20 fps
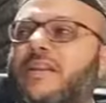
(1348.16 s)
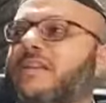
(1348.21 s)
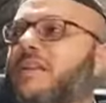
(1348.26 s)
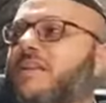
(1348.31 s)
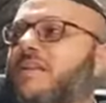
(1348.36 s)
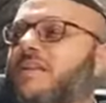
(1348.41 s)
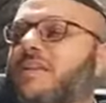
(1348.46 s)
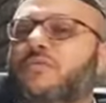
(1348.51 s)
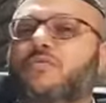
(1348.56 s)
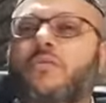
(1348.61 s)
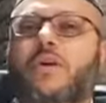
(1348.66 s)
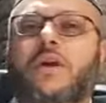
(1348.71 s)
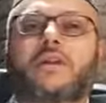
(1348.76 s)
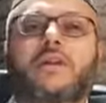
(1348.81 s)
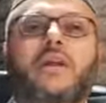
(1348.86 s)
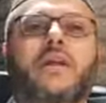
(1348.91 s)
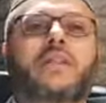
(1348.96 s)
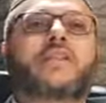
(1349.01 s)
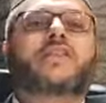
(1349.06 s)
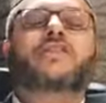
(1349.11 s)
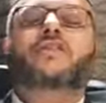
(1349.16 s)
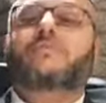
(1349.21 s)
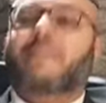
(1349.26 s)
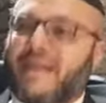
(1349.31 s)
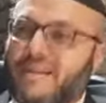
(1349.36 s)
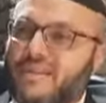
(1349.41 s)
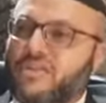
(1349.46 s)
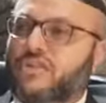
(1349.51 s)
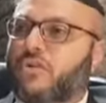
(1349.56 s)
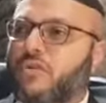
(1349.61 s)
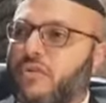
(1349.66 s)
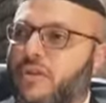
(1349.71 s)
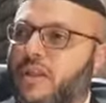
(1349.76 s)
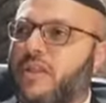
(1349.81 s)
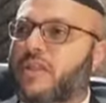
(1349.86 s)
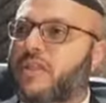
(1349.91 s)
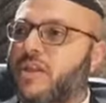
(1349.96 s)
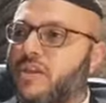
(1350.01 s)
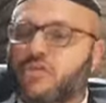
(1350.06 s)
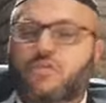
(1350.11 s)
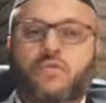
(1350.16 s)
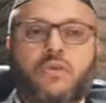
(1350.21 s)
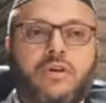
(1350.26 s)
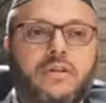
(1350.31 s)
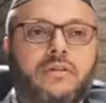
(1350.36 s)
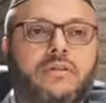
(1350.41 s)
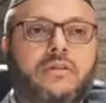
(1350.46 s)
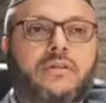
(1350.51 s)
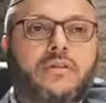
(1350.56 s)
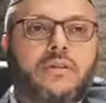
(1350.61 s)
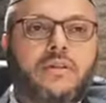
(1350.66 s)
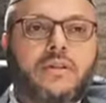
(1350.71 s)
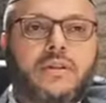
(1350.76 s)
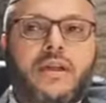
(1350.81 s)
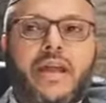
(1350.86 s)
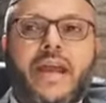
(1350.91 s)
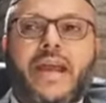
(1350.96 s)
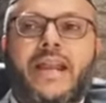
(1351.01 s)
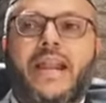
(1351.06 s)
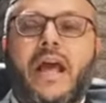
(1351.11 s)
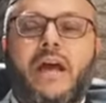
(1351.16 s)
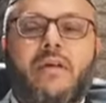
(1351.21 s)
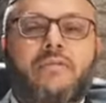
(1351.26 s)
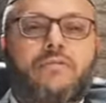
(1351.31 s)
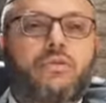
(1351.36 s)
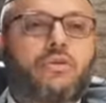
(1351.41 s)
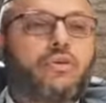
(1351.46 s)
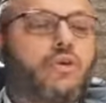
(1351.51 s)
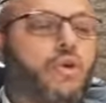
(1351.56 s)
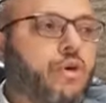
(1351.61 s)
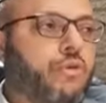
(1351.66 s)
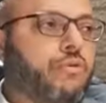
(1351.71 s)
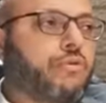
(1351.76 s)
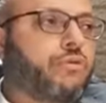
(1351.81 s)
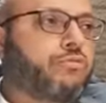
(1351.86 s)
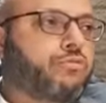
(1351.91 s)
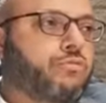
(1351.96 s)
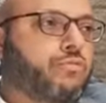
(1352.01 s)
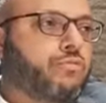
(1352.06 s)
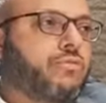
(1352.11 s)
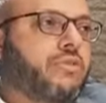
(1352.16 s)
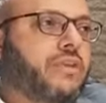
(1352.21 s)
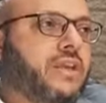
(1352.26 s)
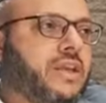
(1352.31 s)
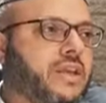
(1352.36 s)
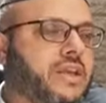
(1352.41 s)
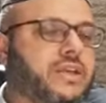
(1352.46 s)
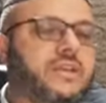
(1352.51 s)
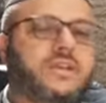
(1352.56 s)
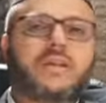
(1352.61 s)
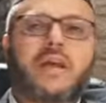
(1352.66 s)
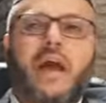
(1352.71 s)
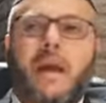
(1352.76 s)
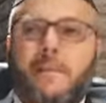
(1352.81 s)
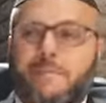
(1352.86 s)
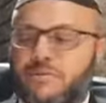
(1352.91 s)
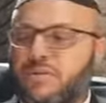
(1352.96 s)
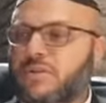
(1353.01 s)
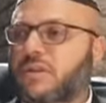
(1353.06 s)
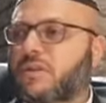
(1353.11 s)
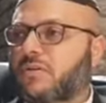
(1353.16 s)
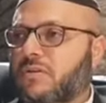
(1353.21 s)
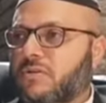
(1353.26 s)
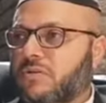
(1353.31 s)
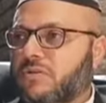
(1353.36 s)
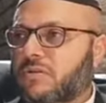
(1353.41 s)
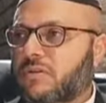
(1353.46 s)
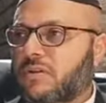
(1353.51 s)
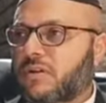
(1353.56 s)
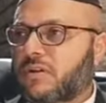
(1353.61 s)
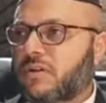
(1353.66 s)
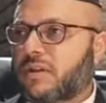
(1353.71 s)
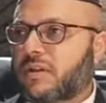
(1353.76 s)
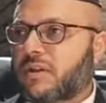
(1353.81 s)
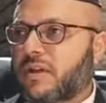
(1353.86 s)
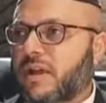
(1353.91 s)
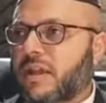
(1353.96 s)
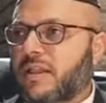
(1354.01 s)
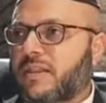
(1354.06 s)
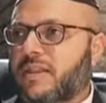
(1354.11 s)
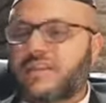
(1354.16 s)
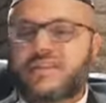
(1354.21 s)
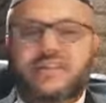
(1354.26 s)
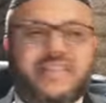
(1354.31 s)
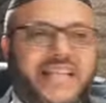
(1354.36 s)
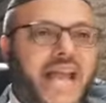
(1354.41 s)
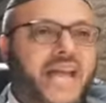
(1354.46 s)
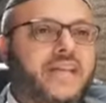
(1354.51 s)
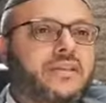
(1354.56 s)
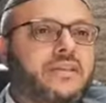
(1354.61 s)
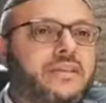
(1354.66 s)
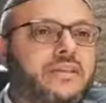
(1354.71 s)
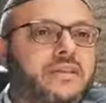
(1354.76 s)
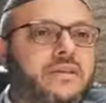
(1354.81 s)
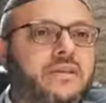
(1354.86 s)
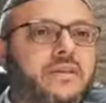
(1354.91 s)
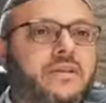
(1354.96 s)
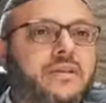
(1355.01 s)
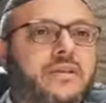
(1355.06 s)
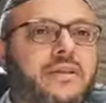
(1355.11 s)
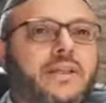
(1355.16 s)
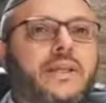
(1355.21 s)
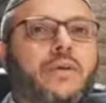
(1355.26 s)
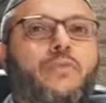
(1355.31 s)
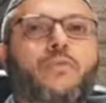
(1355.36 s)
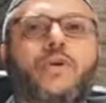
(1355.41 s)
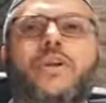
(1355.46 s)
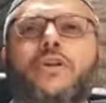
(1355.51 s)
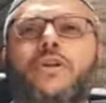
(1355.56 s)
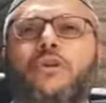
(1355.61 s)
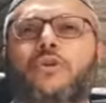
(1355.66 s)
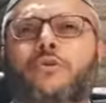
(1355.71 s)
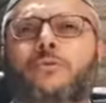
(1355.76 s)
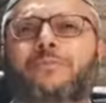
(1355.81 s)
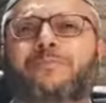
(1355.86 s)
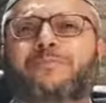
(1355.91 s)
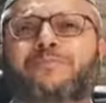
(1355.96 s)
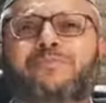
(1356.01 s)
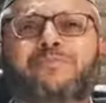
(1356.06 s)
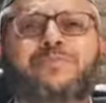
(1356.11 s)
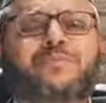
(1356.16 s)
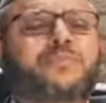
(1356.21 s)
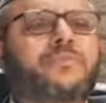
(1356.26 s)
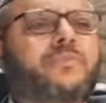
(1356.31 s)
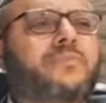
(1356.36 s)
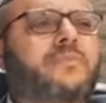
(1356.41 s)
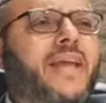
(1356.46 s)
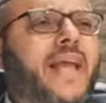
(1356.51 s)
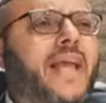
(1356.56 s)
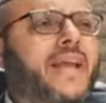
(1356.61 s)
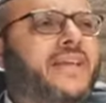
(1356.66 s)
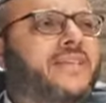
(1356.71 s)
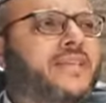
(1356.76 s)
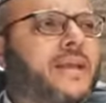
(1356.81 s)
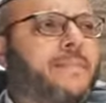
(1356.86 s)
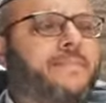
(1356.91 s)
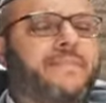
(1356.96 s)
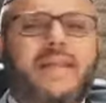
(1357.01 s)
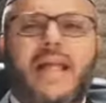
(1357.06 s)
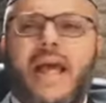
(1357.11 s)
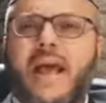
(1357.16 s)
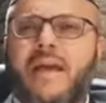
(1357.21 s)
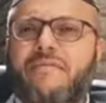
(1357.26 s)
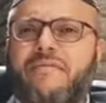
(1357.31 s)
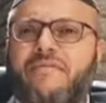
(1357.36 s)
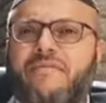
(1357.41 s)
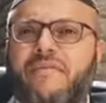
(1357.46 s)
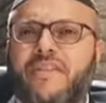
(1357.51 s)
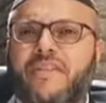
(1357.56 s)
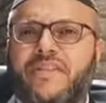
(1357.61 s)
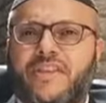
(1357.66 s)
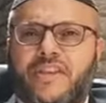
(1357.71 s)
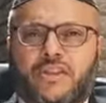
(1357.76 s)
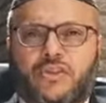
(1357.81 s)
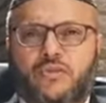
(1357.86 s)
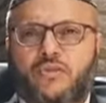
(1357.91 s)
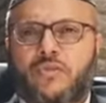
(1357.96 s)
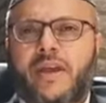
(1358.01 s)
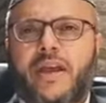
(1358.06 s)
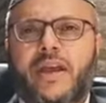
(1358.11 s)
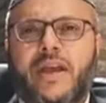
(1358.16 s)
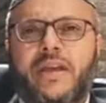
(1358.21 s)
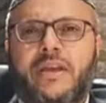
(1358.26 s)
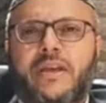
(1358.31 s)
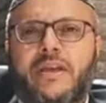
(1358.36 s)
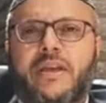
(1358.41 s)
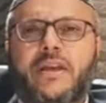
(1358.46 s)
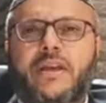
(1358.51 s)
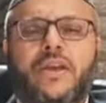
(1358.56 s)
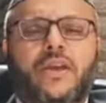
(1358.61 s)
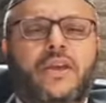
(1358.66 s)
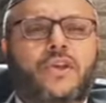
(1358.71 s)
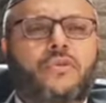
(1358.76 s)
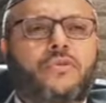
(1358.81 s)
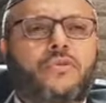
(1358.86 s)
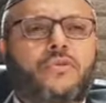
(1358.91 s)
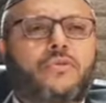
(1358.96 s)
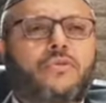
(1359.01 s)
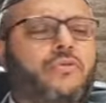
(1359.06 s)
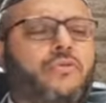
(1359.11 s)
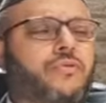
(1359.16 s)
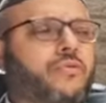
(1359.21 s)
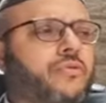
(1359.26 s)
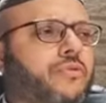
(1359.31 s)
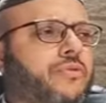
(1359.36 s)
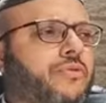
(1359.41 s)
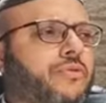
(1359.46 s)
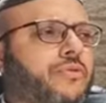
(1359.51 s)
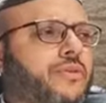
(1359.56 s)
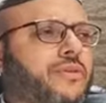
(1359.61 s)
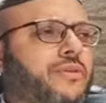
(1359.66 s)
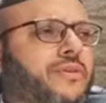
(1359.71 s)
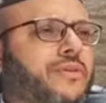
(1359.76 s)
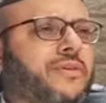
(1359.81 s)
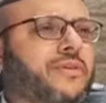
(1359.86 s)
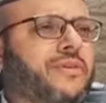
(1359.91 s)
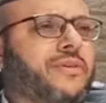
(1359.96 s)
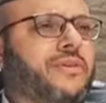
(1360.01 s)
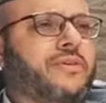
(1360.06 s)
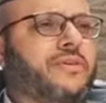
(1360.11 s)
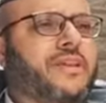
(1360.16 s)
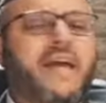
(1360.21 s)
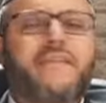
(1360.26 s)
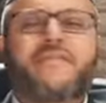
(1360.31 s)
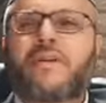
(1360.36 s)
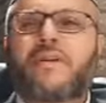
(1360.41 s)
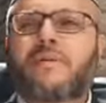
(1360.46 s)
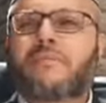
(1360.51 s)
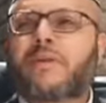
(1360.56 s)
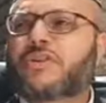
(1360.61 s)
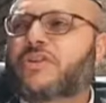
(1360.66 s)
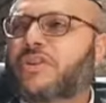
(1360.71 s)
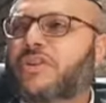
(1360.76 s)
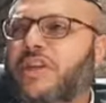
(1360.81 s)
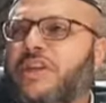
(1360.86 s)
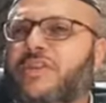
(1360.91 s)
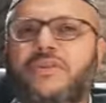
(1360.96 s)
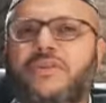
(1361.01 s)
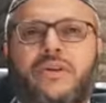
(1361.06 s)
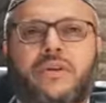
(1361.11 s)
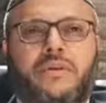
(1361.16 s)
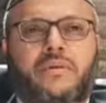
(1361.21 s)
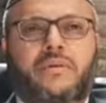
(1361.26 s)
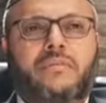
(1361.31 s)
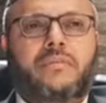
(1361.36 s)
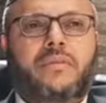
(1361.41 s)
this is my journey in this world, and how to go through these obstacles and this test. When you accept life this way, your life are much easier.